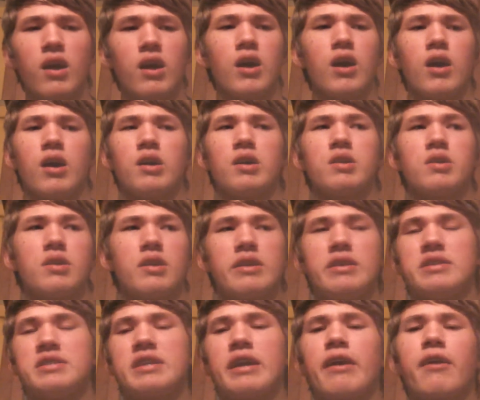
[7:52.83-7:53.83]

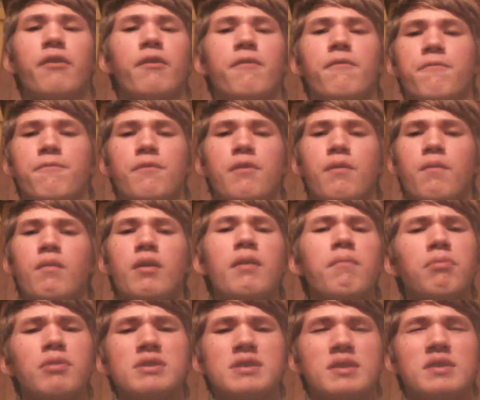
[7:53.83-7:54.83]
He's tired of
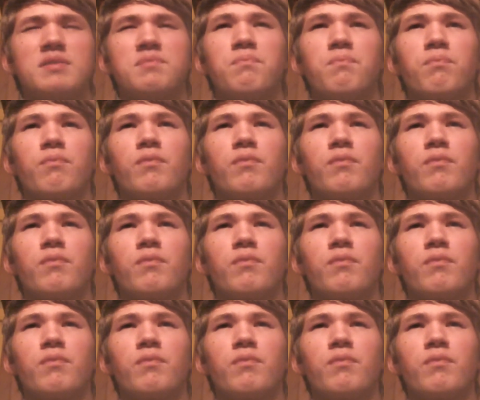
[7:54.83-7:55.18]
Iblis.